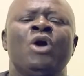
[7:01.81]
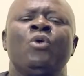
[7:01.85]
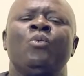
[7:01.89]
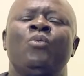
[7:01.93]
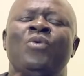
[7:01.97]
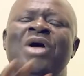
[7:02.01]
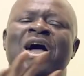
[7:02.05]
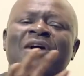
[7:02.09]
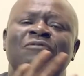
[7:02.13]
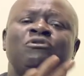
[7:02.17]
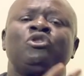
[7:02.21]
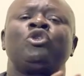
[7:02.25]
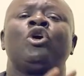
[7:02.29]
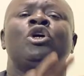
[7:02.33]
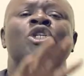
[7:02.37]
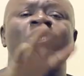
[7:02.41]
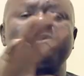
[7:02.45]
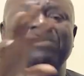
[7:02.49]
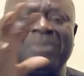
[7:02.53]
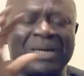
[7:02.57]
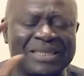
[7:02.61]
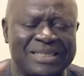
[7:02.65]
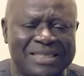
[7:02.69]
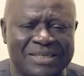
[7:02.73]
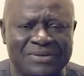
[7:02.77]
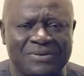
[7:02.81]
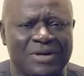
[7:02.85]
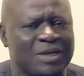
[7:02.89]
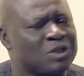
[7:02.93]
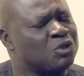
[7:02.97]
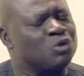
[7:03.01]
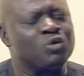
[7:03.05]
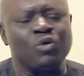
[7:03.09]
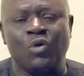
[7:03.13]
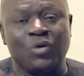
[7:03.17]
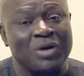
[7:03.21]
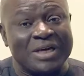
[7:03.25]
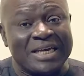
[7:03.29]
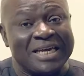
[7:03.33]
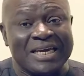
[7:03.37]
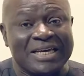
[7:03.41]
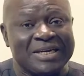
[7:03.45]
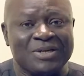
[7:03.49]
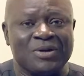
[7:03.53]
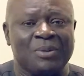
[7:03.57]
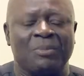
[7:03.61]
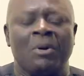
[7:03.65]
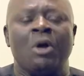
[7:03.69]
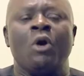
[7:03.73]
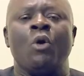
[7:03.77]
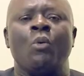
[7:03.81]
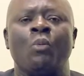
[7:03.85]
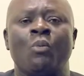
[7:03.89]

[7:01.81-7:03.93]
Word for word: We have church materials, no kingdom.